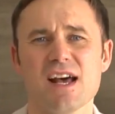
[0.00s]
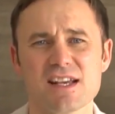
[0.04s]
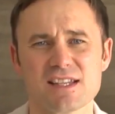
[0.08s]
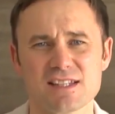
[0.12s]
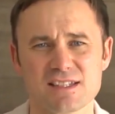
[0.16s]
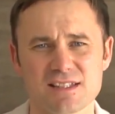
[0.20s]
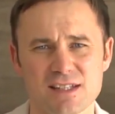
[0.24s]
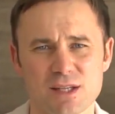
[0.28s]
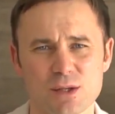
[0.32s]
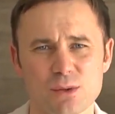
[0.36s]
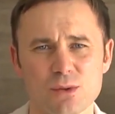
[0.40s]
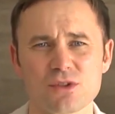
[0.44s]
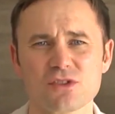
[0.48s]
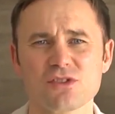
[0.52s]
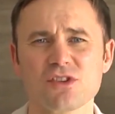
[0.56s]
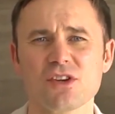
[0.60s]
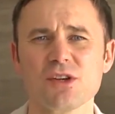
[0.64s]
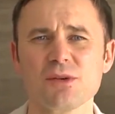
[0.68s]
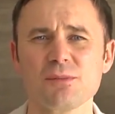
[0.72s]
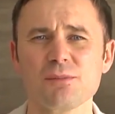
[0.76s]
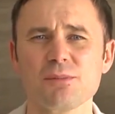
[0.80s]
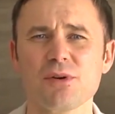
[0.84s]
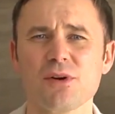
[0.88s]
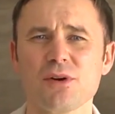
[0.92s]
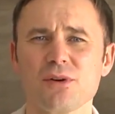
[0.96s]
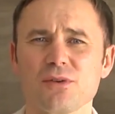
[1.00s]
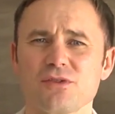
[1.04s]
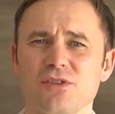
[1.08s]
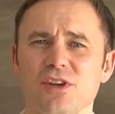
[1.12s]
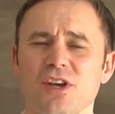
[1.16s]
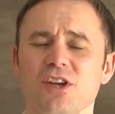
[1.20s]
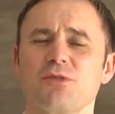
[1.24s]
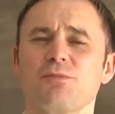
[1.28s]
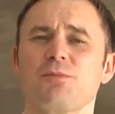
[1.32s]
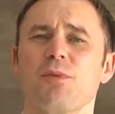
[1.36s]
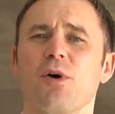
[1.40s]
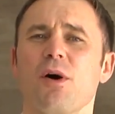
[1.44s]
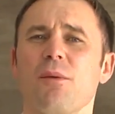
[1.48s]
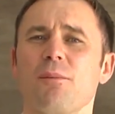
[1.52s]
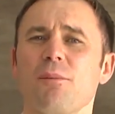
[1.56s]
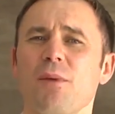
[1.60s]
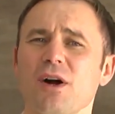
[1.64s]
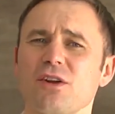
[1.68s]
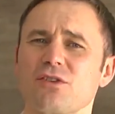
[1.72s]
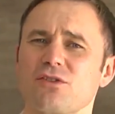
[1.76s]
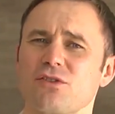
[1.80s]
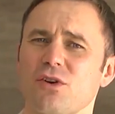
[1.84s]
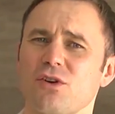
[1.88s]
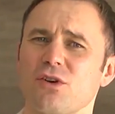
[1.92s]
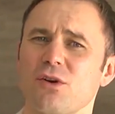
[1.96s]
still the same process but
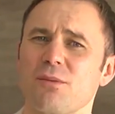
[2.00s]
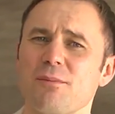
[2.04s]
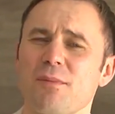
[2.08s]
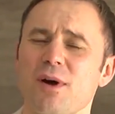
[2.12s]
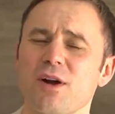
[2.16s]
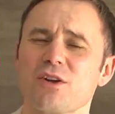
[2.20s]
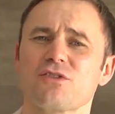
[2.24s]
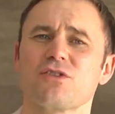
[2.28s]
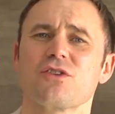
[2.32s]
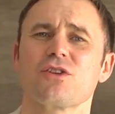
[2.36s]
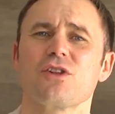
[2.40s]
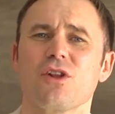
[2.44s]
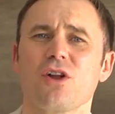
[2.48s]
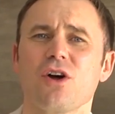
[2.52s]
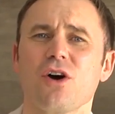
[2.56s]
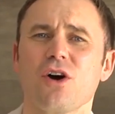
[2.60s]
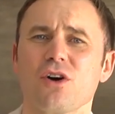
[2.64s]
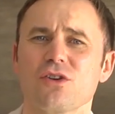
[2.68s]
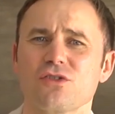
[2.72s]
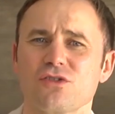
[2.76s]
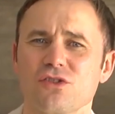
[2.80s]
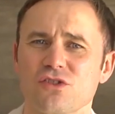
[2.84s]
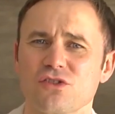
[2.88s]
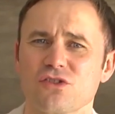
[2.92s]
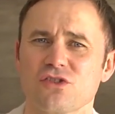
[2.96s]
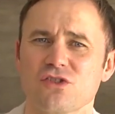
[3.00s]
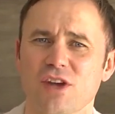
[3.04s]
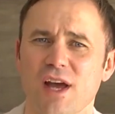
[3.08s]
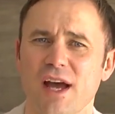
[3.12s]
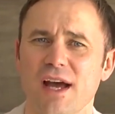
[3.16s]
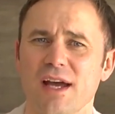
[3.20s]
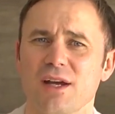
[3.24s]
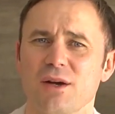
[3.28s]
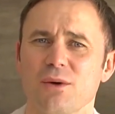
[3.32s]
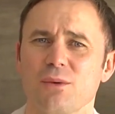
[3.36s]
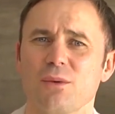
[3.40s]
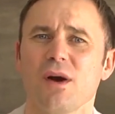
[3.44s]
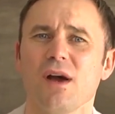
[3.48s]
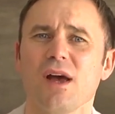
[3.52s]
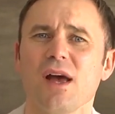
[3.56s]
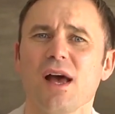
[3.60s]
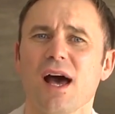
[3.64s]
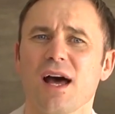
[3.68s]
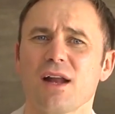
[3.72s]
much on a much larger scale.